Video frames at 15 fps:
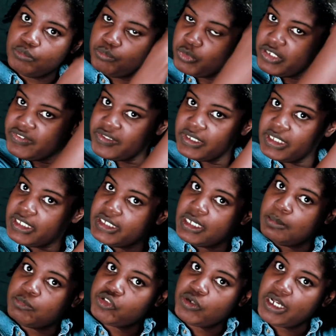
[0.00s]
recently
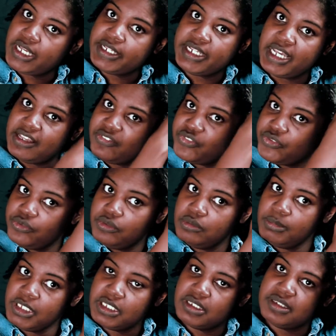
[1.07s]
I'm trying not to,
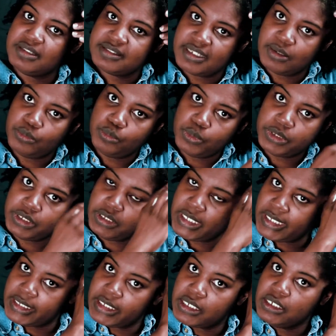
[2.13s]
because I want to
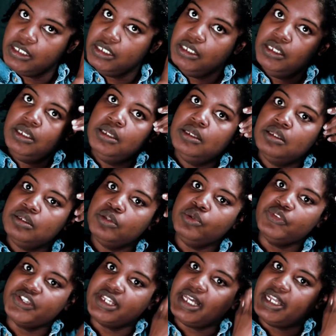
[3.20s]
like
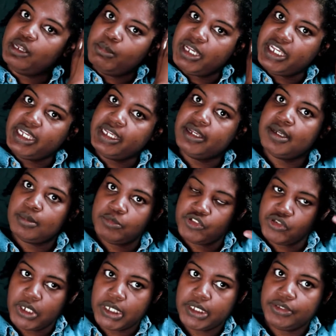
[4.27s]
lose a lot of my hair. I'm
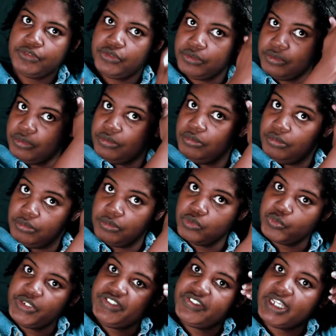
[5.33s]
trying to
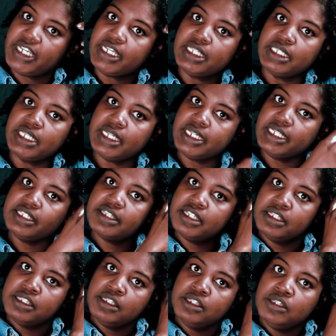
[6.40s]
retain length,
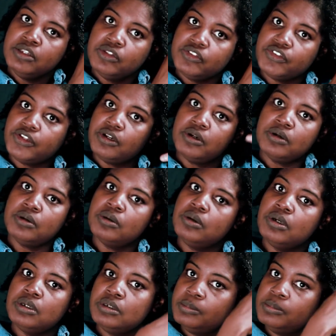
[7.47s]
so